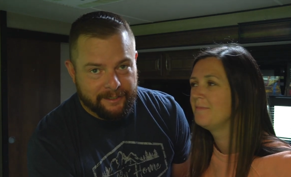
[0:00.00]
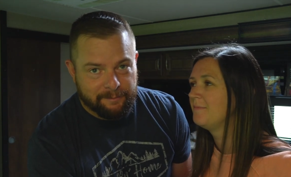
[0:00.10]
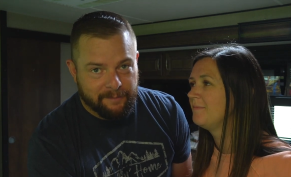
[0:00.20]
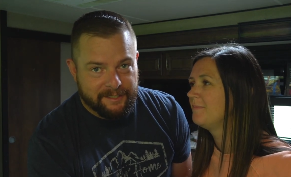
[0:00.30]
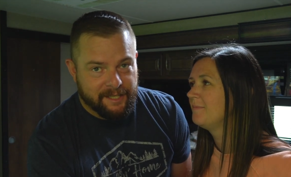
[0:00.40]
Speaker 1: that's
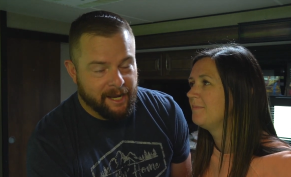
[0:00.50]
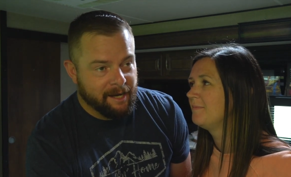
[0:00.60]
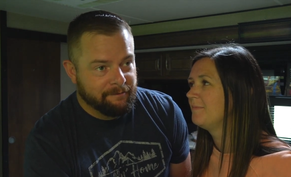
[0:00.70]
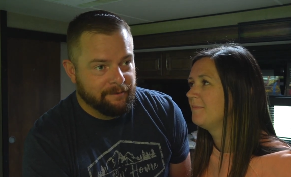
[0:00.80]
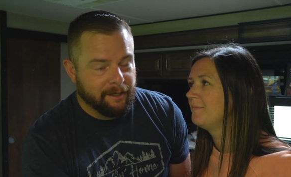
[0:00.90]
a must
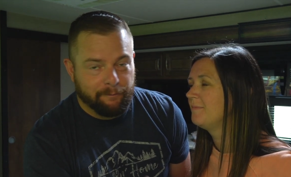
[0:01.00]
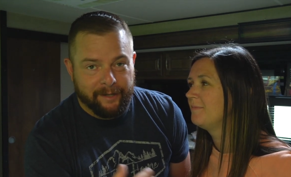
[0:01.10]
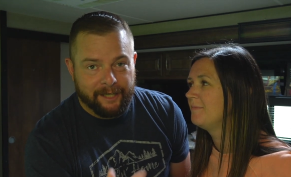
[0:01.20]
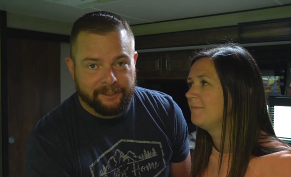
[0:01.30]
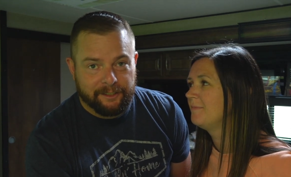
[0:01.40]
have. Uh,
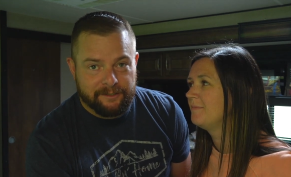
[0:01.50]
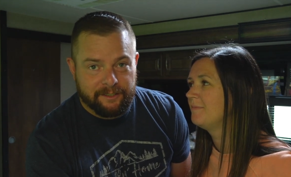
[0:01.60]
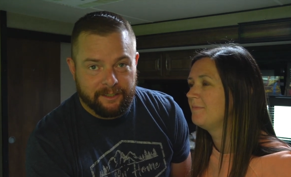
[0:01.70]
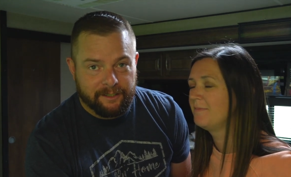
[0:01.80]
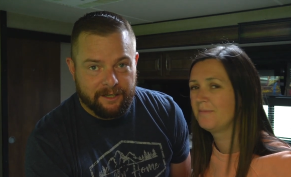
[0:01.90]
we actually used
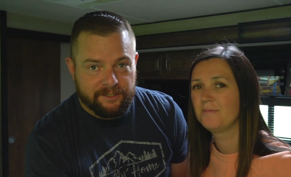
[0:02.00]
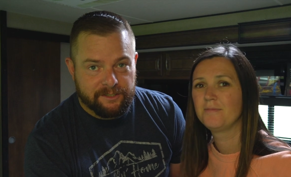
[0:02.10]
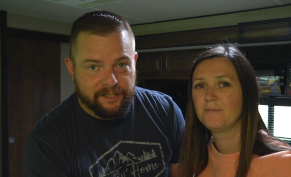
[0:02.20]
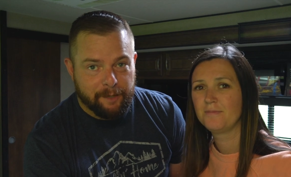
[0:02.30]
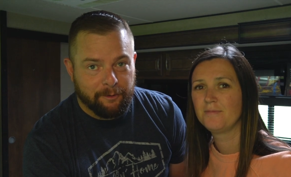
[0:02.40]
it in
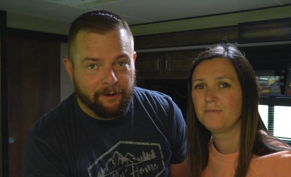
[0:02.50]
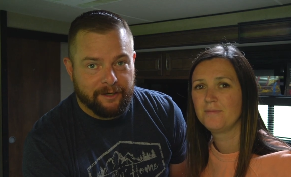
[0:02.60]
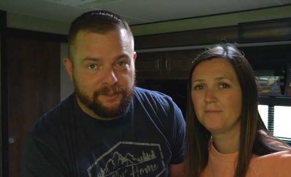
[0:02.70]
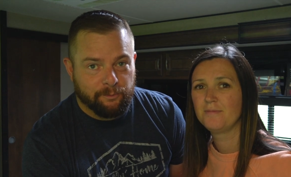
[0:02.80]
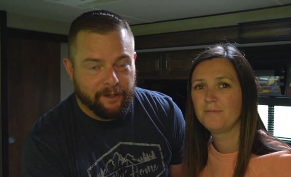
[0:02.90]
Custer State
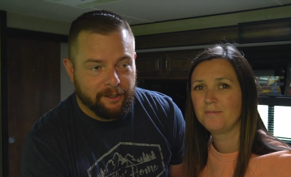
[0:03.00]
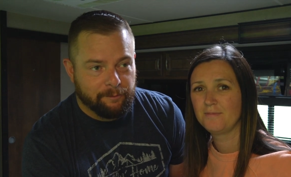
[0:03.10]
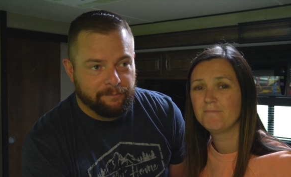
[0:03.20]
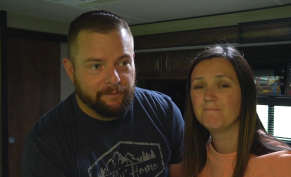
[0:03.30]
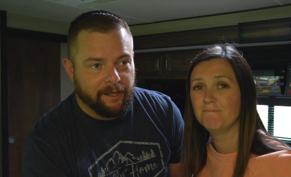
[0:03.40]
Park as well
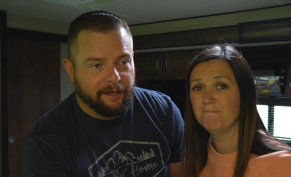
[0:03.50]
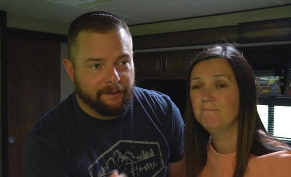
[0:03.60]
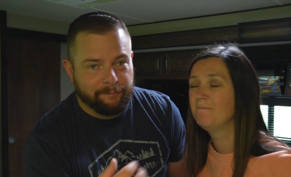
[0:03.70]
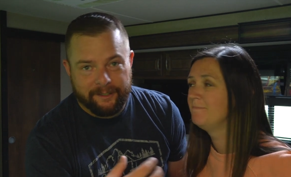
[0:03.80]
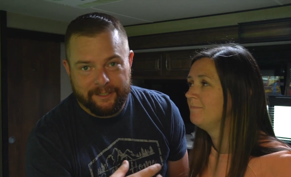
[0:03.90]
mm
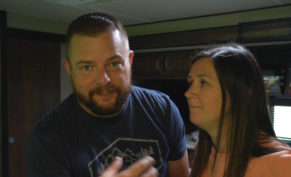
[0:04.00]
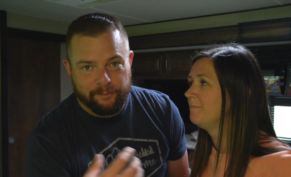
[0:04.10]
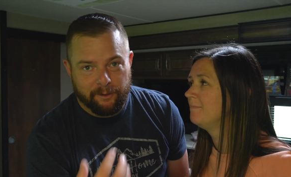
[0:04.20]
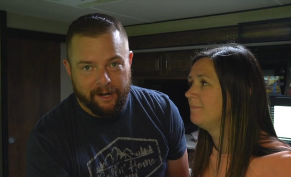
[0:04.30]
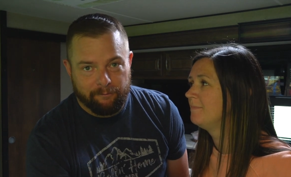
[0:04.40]
-hmm. because
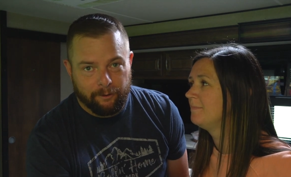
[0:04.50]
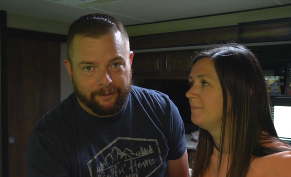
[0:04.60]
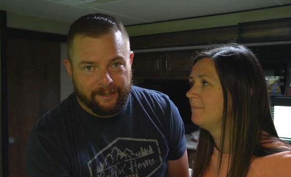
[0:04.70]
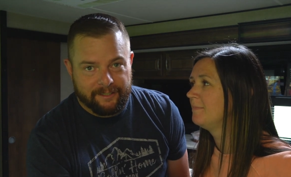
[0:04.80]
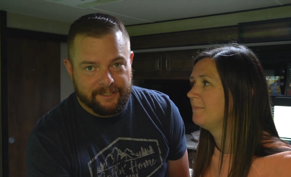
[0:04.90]
we don't have
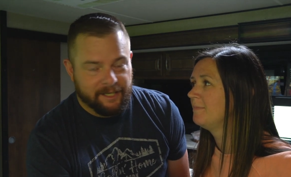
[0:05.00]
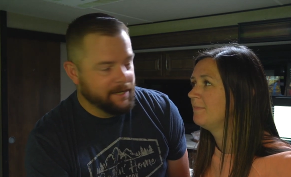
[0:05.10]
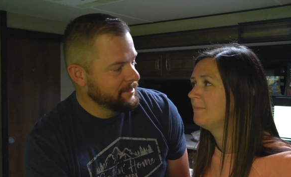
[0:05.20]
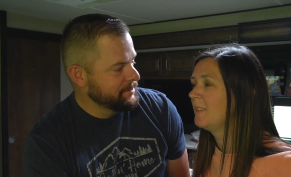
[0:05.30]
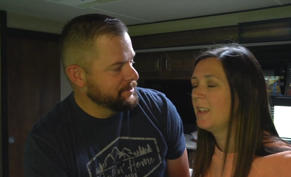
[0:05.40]
water at the
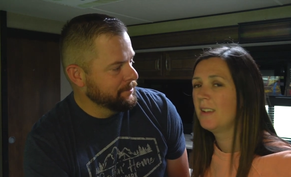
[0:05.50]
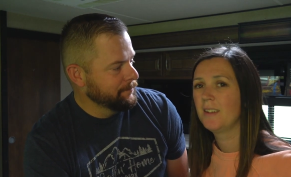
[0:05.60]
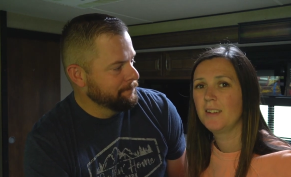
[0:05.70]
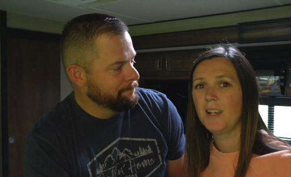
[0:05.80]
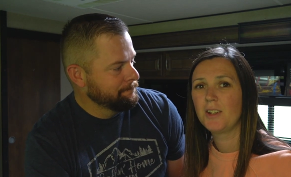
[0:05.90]
site. So
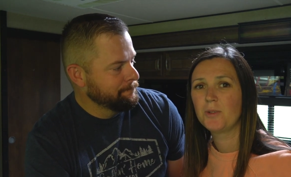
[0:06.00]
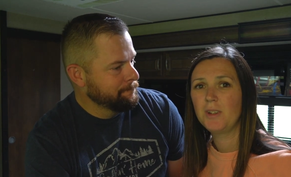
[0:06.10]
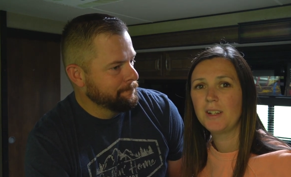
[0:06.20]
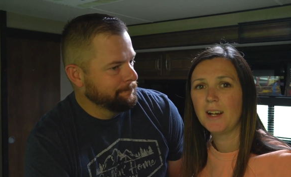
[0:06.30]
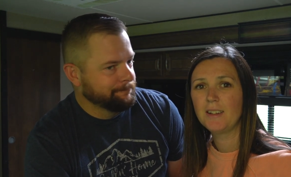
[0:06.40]
Speaker 2: Yeah, it's
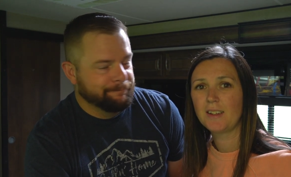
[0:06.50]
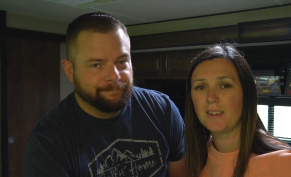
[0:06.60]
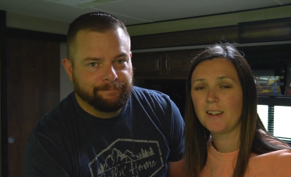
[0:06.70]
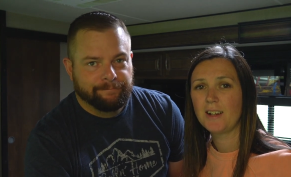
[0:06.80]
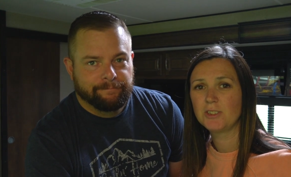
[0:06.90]
really nice
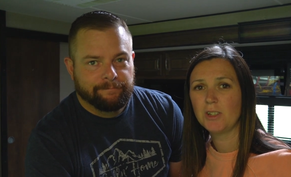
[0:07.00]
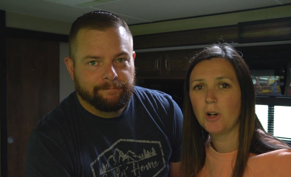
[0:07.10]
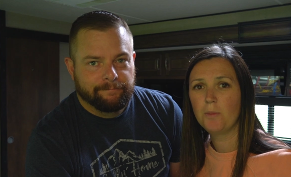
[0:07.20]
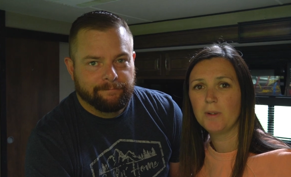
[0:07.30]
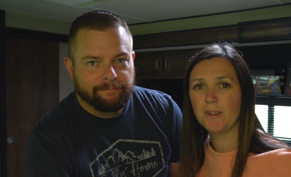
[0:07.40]
because it actually
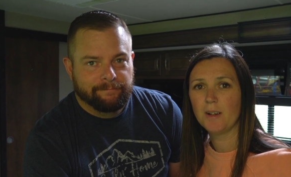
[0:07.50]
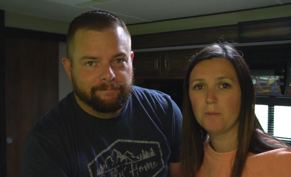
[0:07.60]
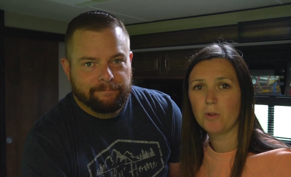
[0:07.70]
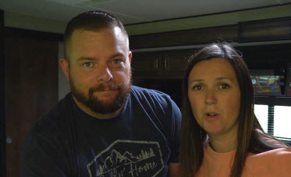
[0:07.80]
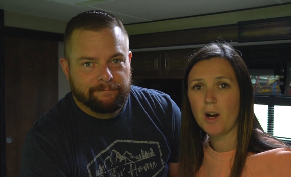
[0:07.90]
opens up
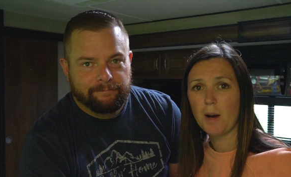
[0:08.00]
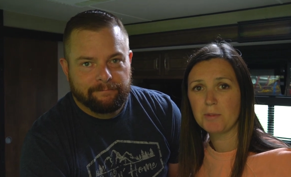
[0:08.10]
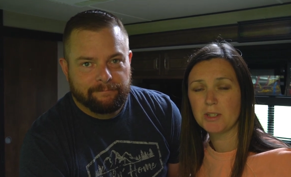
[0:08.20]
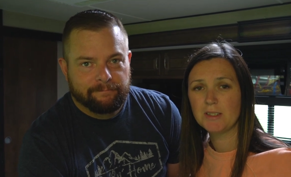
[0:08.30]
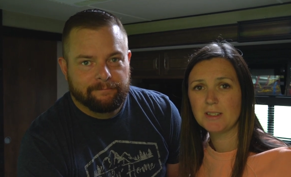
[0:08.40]
more
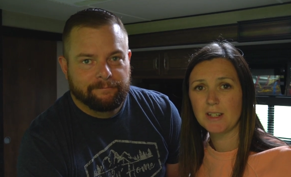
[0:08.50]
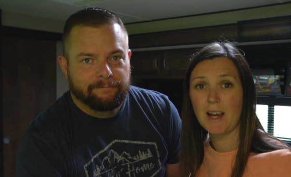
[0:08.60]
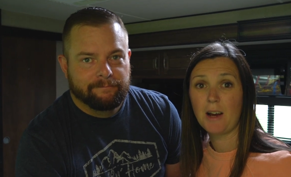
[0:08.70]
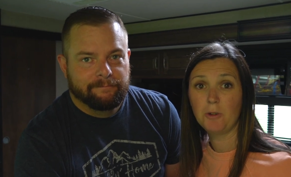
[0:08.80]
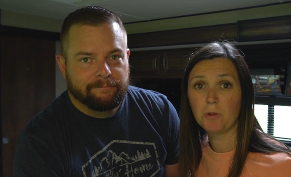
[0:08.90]
options to
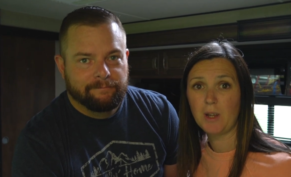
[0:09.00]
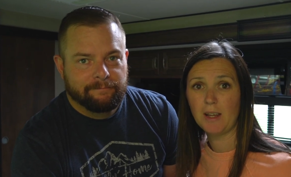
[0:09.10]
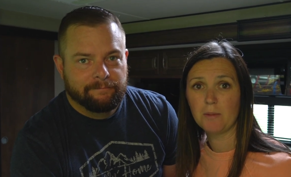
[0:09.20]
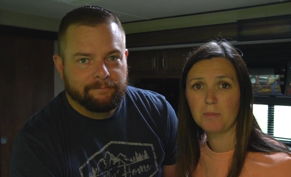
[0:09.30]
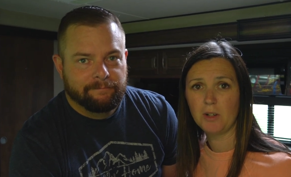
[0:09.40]
how you
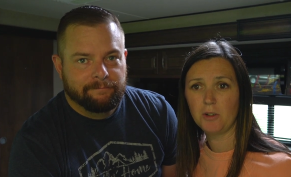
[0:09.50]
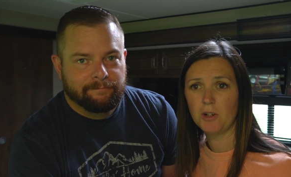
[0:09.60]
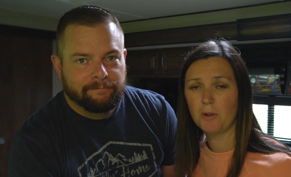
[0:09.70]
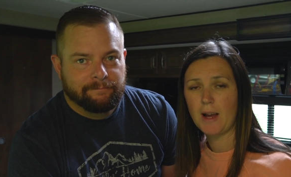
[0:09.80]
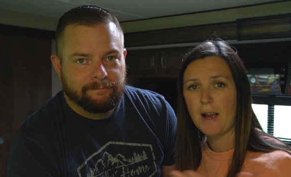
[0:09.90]
camp. You know,
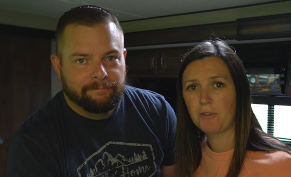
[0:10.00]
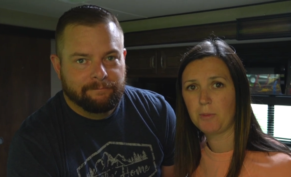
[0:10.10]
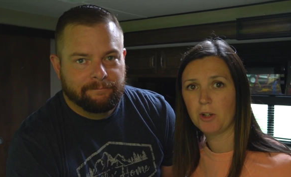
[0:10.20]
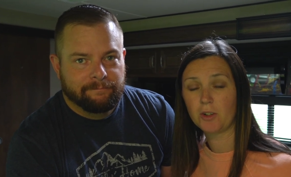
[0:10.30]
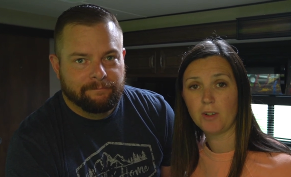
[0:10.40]
you don't have to
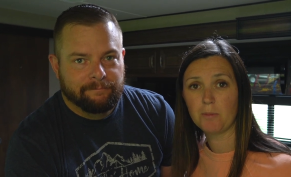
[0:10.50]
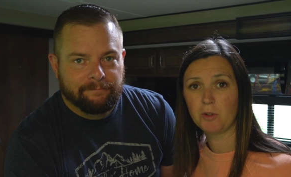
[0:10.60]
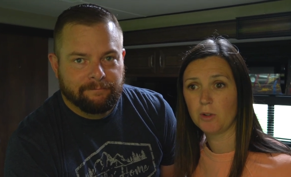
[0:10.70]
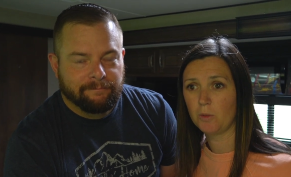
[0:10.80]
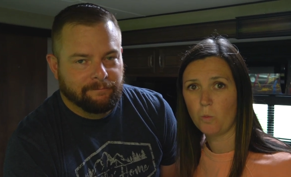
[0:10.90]
be hooked up
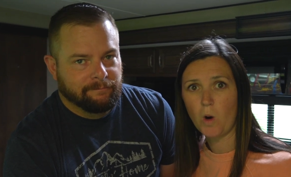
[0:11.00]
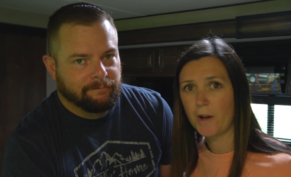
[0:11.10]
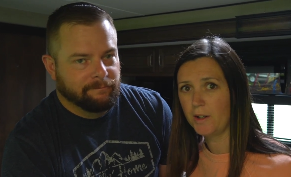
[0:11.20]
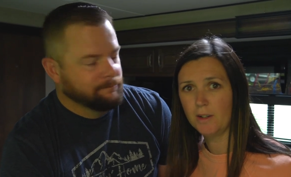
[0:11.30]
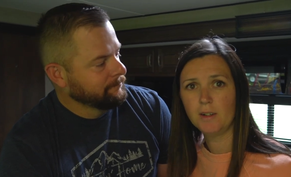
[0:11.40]
to
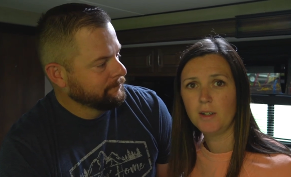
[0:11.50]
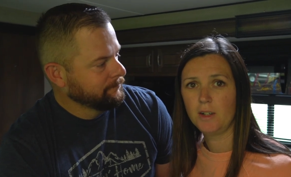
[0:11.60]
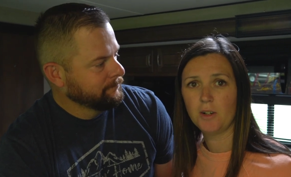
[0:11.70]
water, you